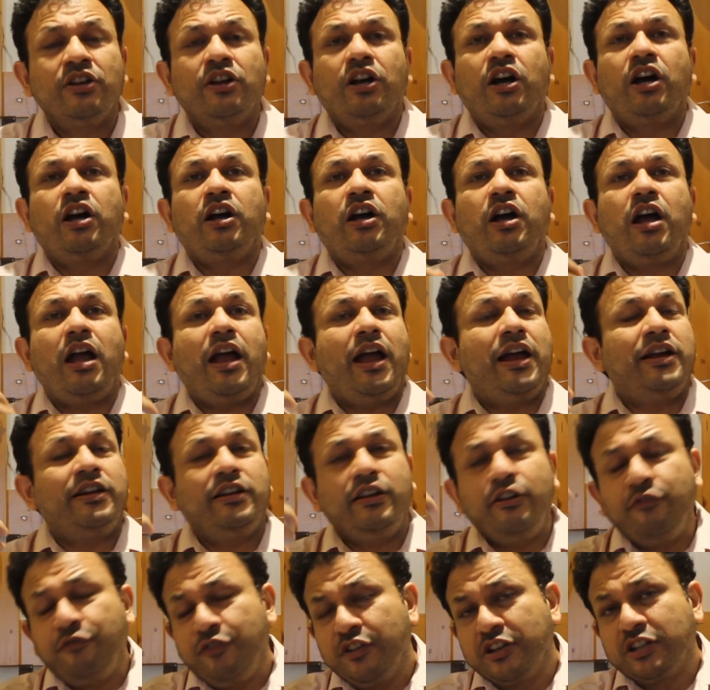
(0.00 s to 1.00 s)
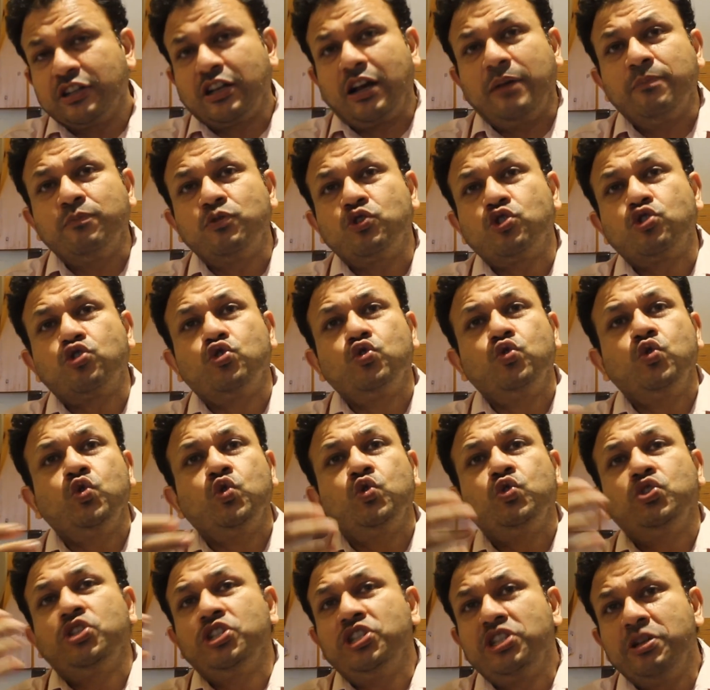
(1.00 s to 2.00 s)
and if it comes
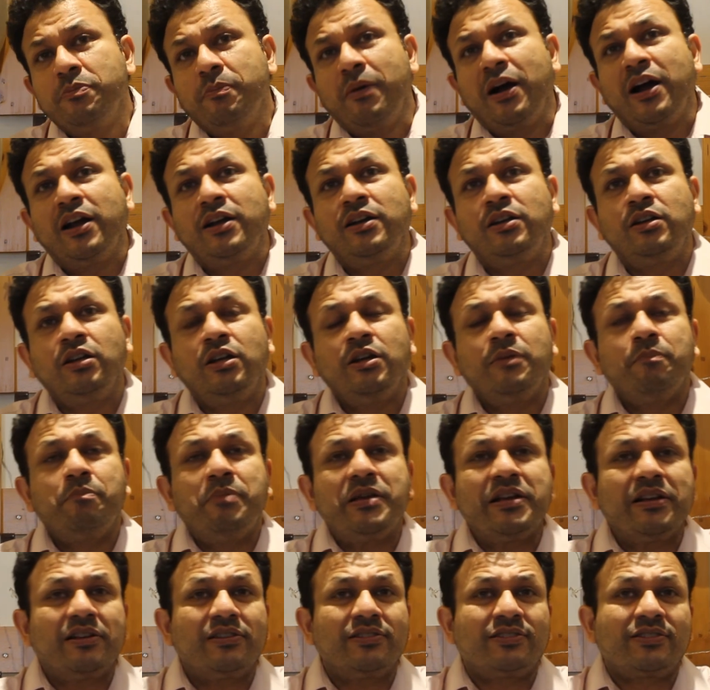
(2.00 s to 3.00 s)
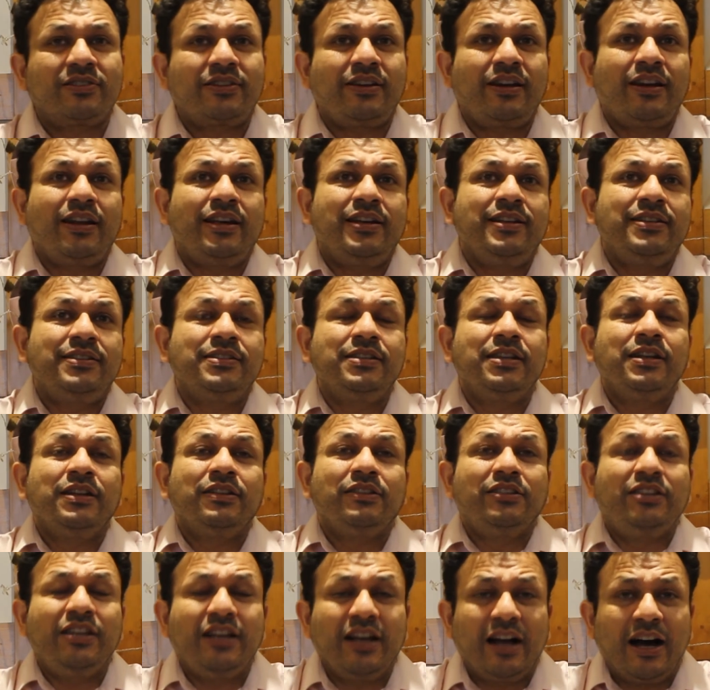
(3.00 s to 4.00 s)
to the demand being crystallized,
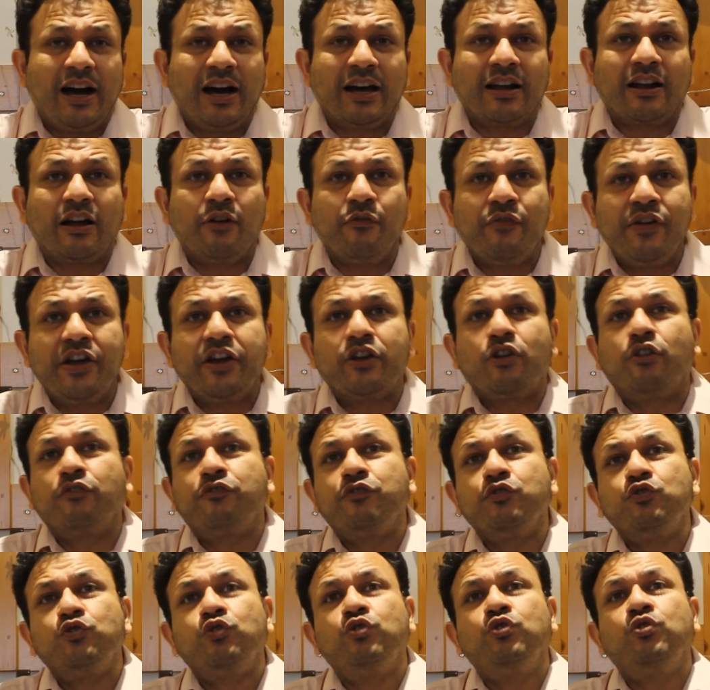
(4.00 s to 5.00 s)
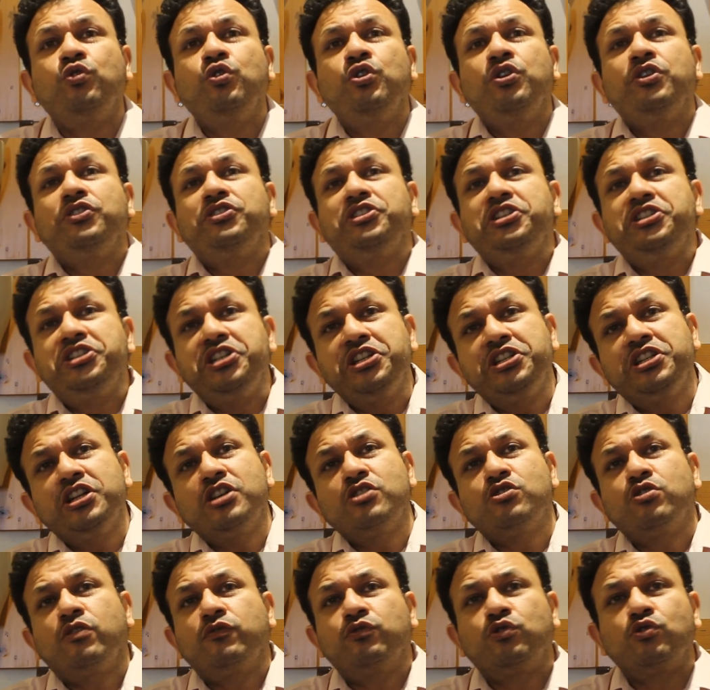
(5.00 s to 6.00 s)
they are aware of the
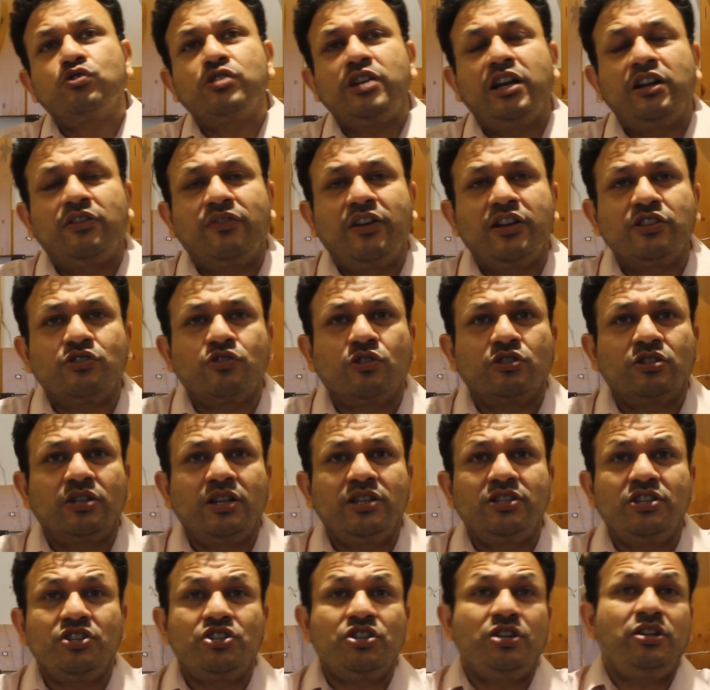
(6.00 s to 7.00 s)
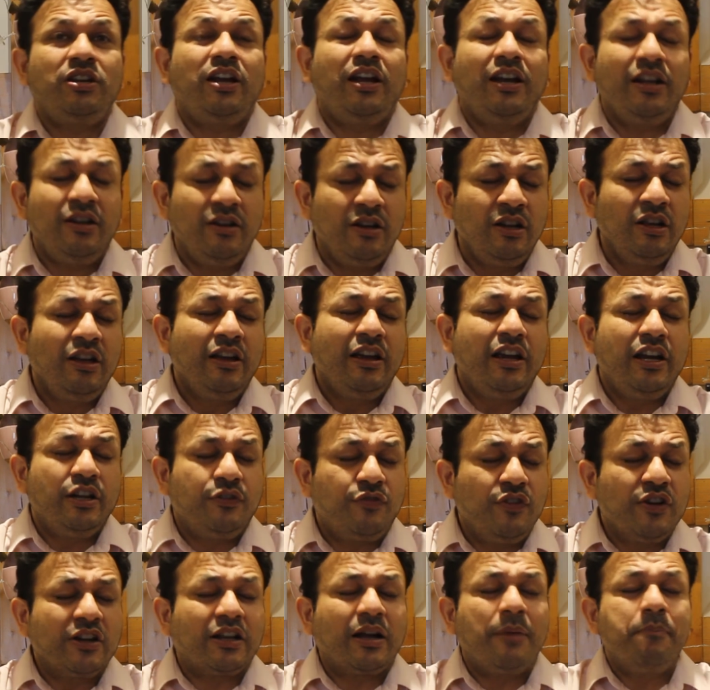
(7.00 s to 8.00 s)
details of those advance authorization, and it
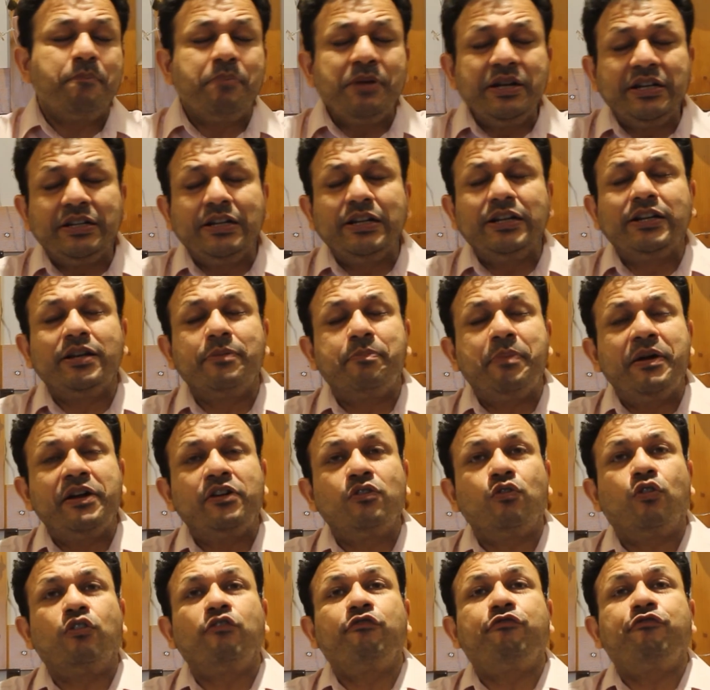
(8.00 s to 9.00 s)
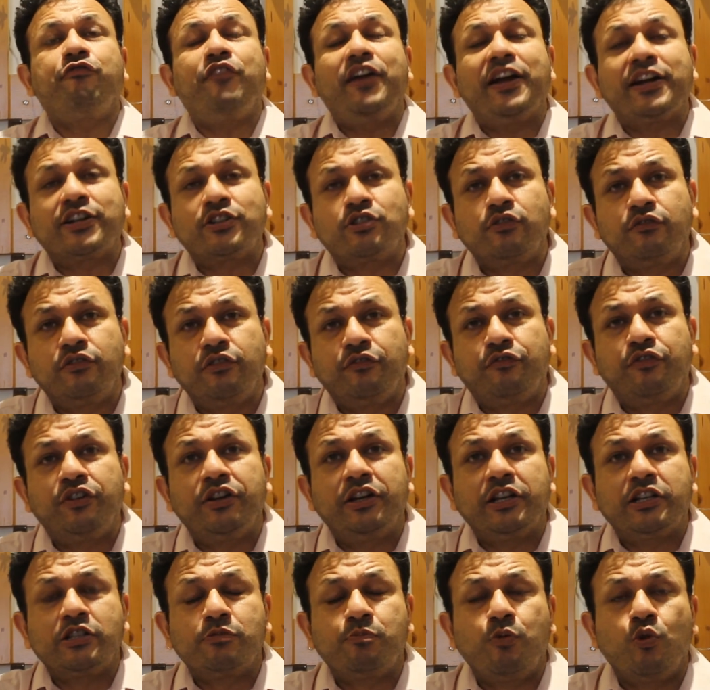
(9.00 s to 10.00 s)
will completely depend on facts of different
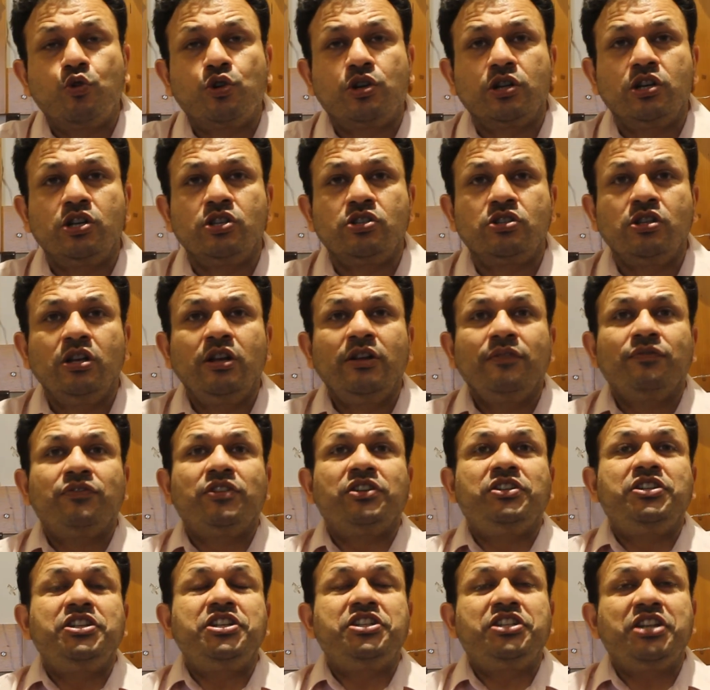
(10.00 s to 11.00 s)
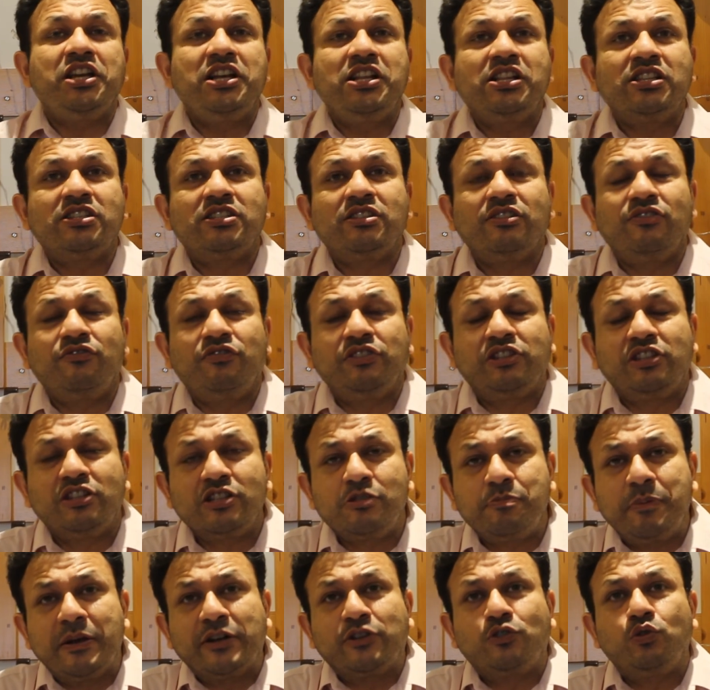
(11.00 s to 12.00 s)
exporters, the details with
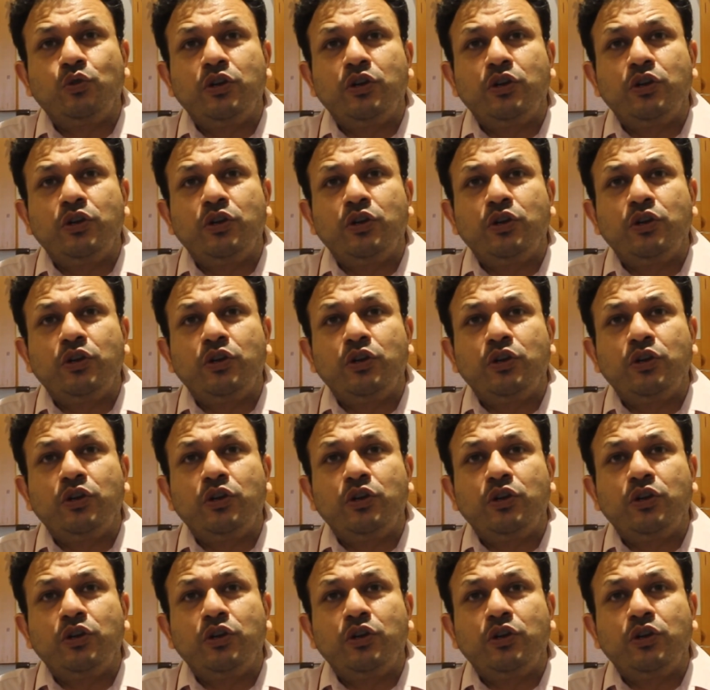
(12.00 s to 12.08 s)
respect to